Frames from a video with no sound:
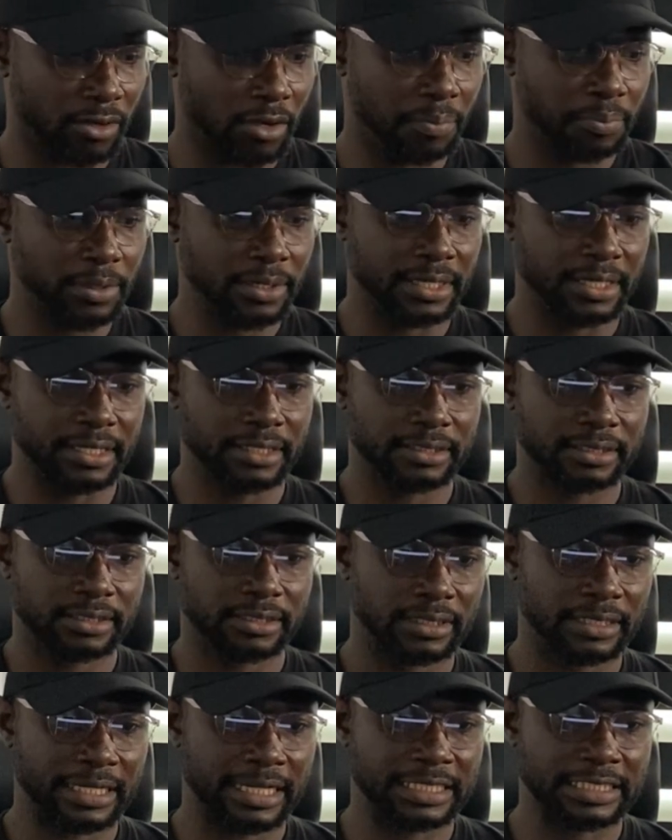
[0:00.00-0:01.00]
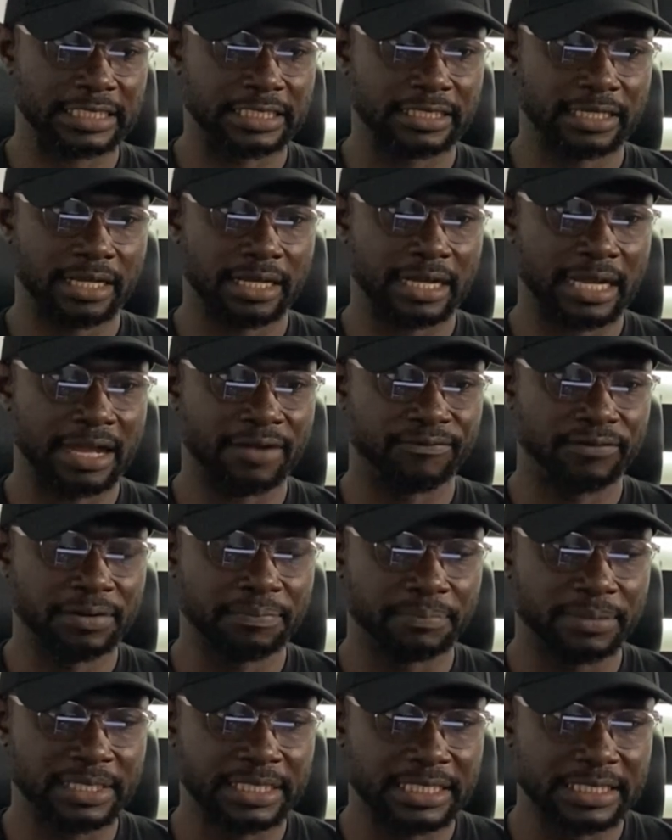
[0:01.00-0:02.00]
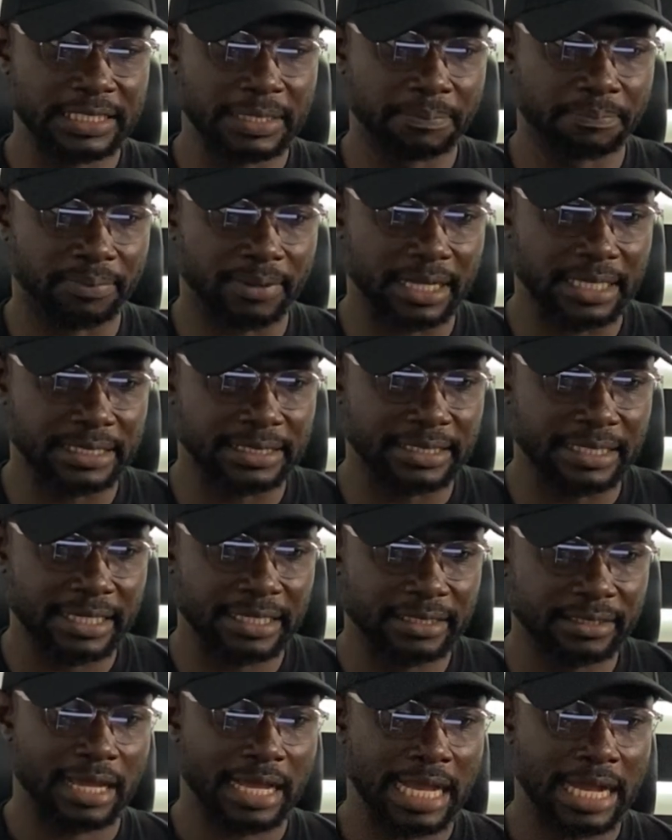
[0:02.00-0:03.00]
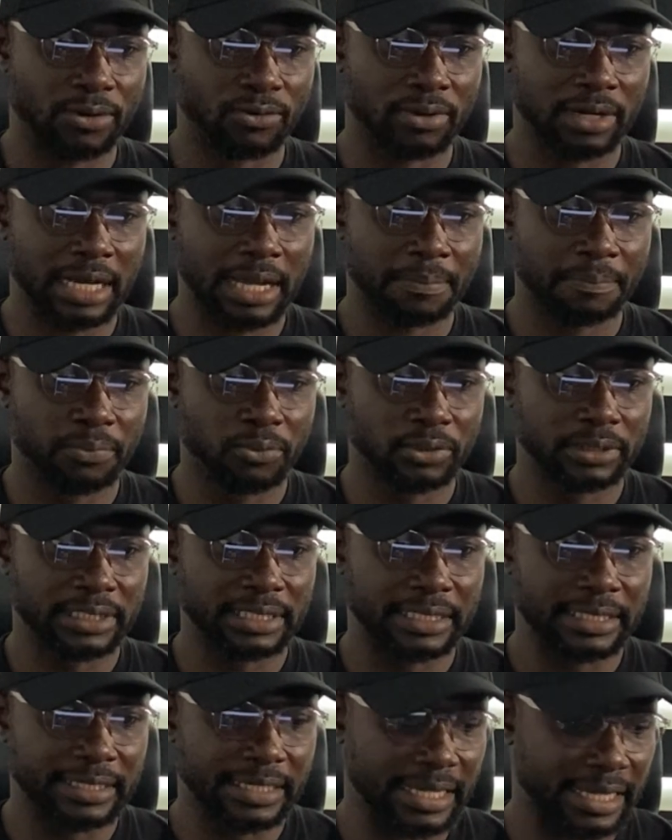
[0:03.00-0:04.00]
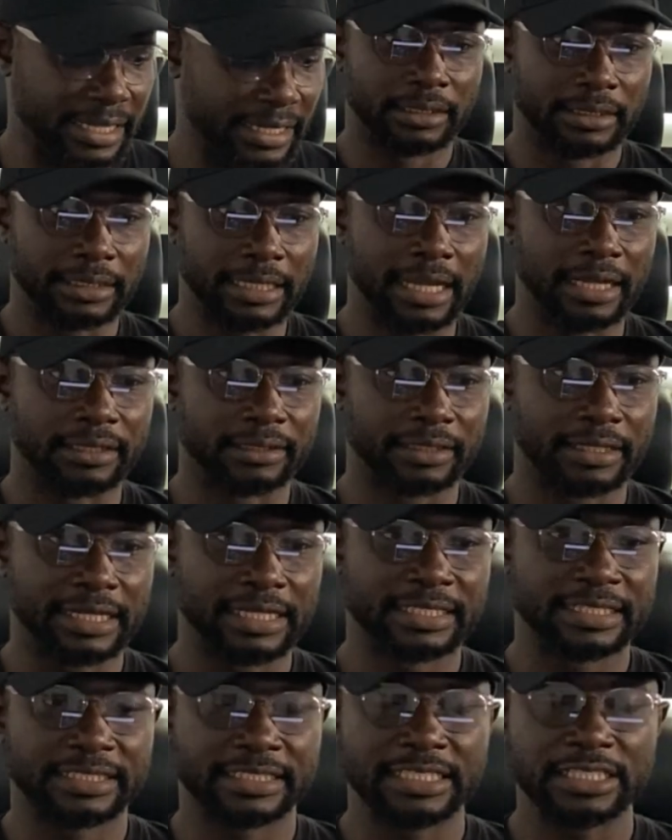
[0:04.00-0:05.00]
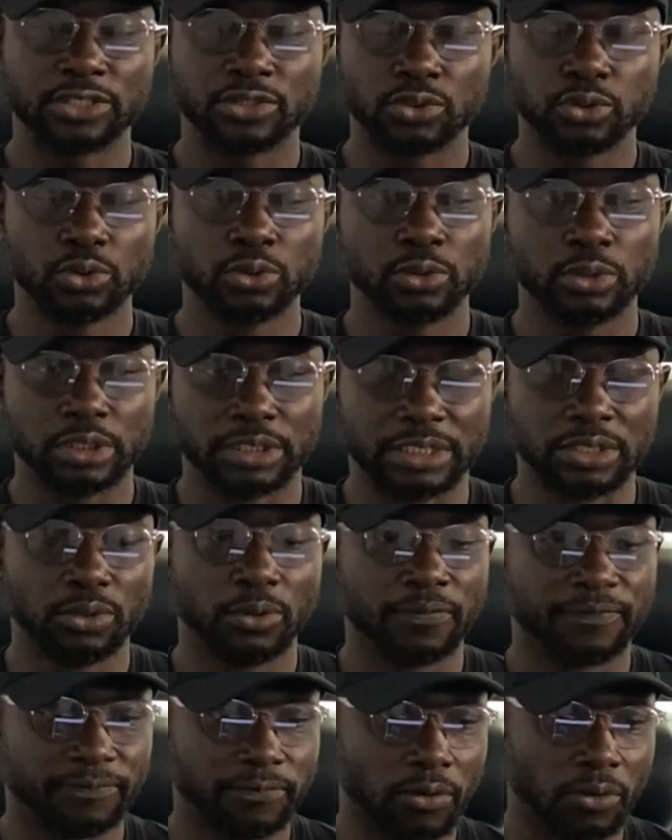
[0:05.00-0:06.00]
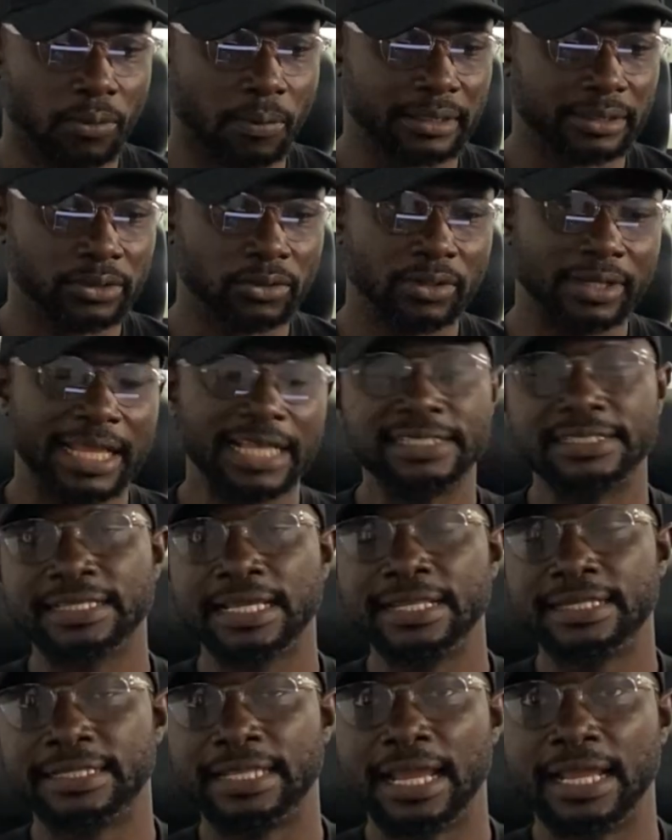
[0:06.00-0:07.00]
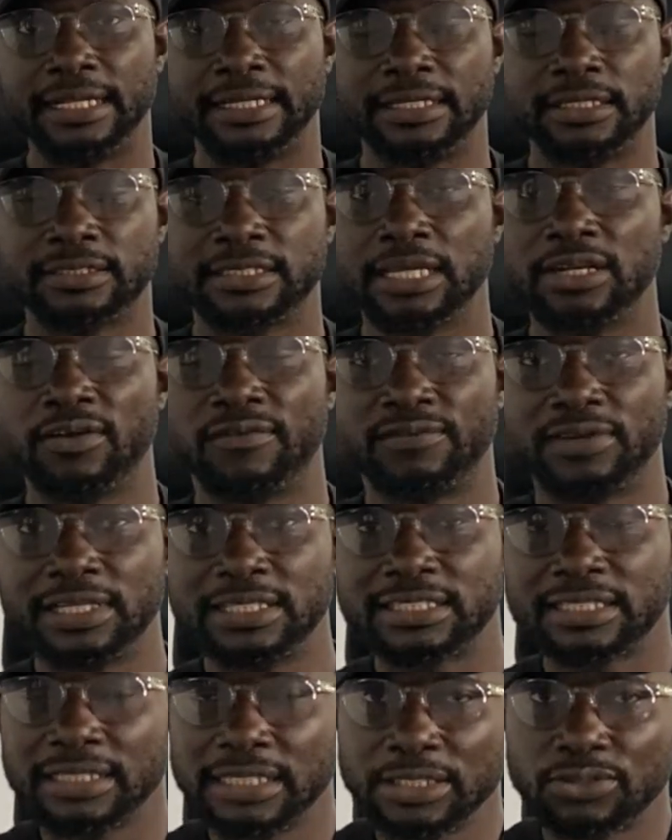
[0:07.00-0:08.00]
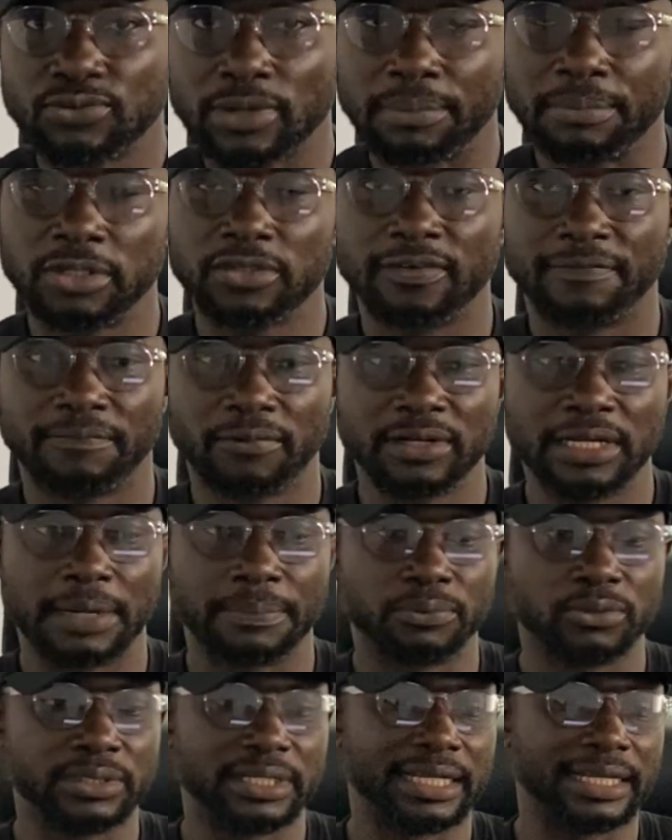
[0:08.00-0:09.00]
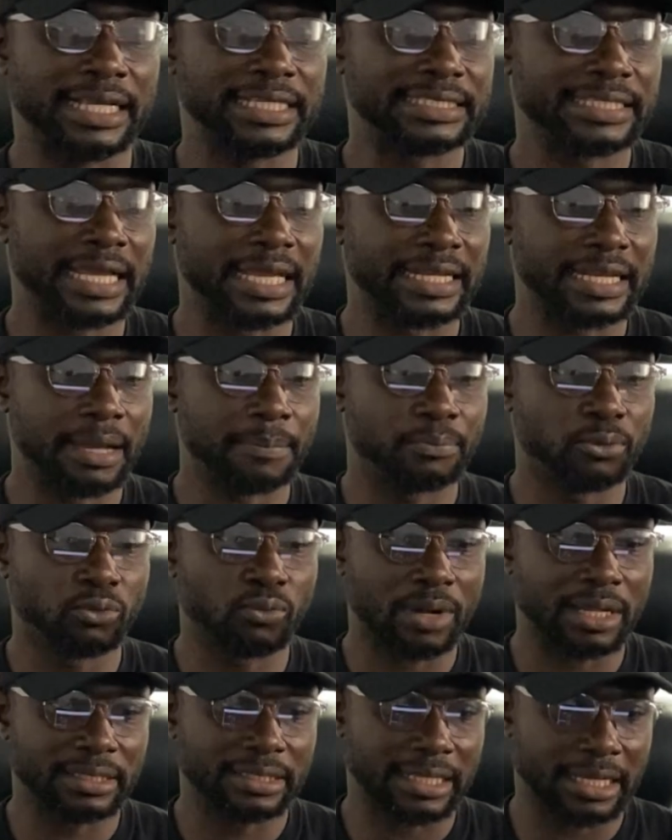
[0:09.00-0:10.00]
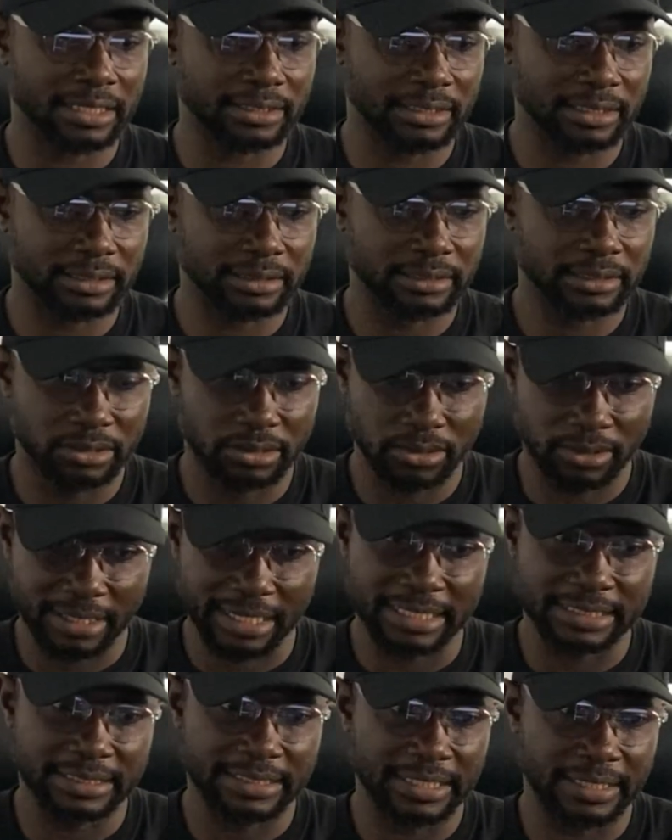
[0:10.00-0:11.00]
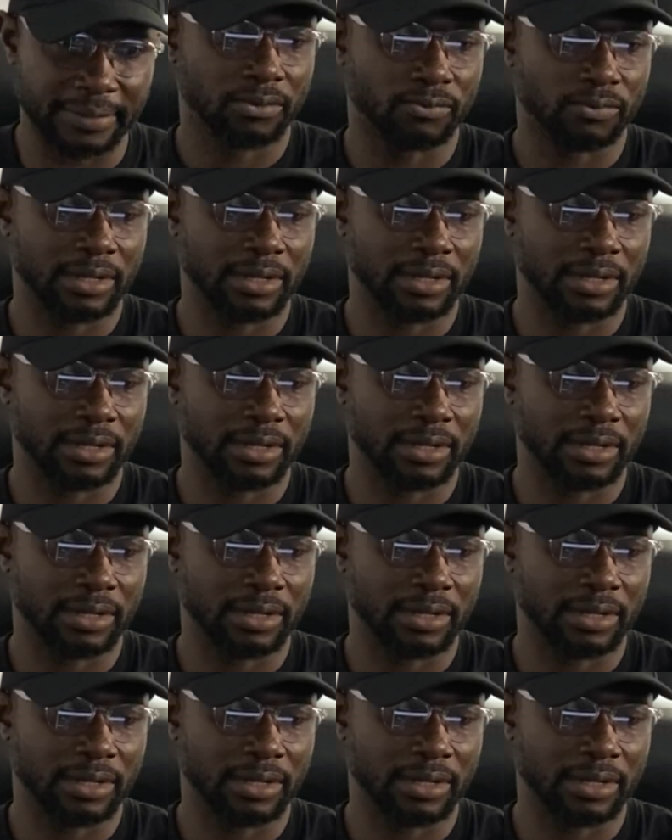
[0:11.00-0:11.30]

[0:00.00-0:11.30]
Copy this. That is average BTC price. Then I will now put it here. Now 86,204. So let's say then instead of this little amount of money I put there, let's say I now put $1,000 there.